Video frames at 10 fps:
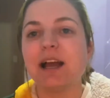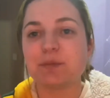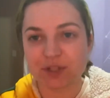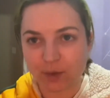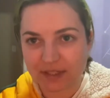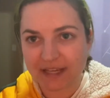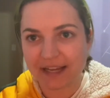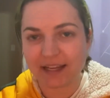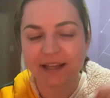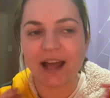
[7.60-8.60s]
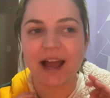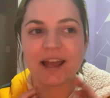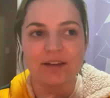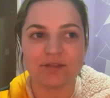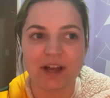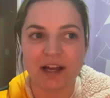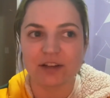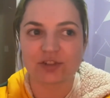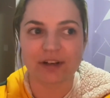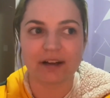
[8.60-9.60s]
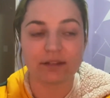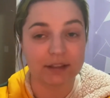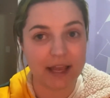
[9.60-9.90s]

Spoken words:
so excited. I have not traveled